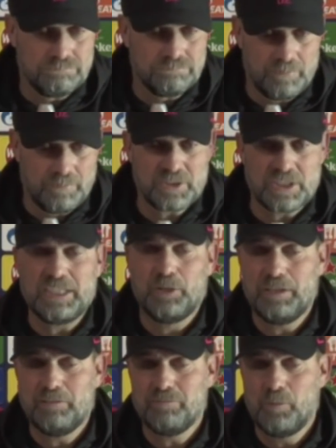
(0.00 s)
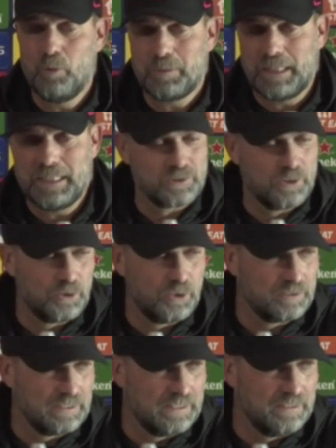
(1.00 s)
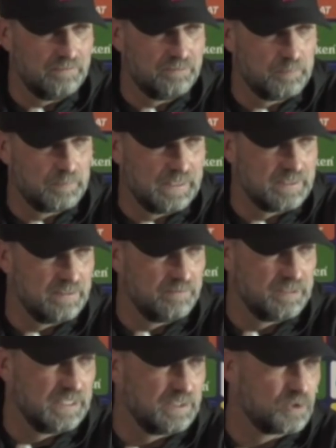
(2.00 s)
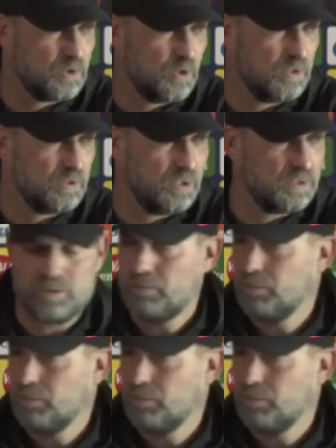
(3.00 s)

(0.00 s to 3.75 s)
we will see if Mo plays or not, and if he plays, if he can score or not or